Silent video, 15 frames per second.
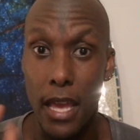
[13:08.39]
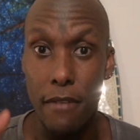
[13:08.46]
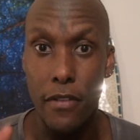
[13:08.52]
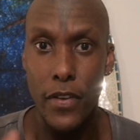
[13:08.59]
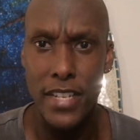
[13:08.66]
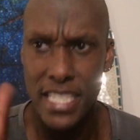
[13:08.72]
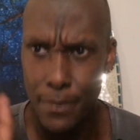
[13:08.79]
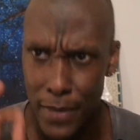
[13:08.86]
a
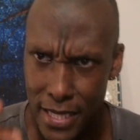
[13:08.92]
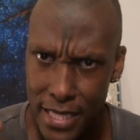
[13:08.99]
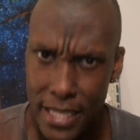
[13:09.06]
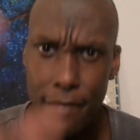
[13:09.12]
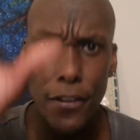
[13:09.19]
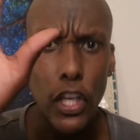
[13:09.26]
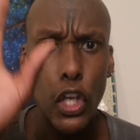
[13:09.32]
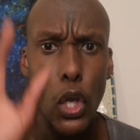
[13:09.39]
very
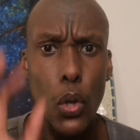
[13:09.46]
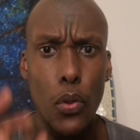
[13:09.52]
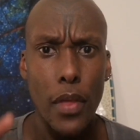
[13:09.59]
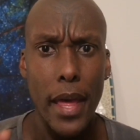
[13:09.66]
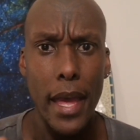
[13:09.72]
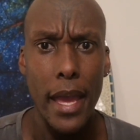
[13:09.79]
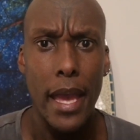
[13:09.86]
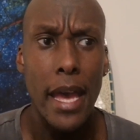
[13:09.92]
specific go
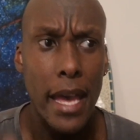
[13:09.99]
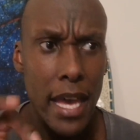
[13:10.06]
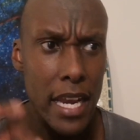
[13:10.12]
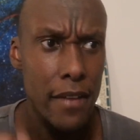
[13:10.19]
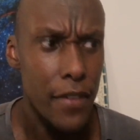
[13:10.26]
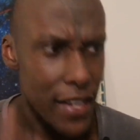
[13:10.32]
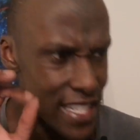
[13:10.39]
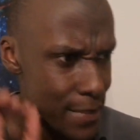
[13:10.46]
there
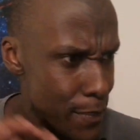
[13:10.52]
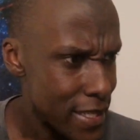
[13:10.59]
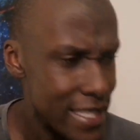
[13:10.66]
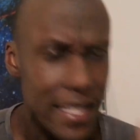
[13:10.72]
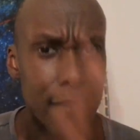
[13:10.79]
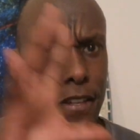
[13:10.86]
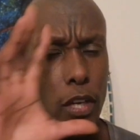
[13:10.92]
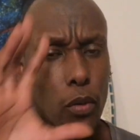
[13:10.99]
and a very
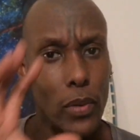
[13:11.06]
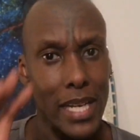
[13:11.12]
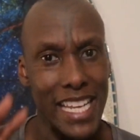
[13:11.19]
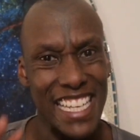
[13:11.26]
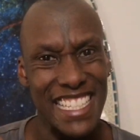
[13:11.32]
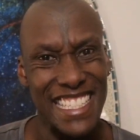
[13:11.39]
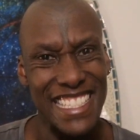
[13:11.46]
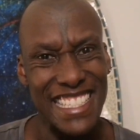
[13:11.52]
specific
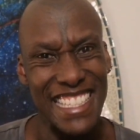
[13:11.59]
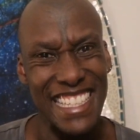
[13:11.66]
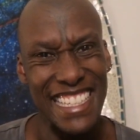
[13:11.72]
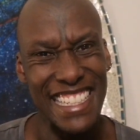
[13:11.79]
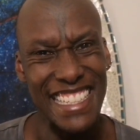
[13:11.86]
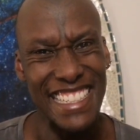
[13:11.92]
release.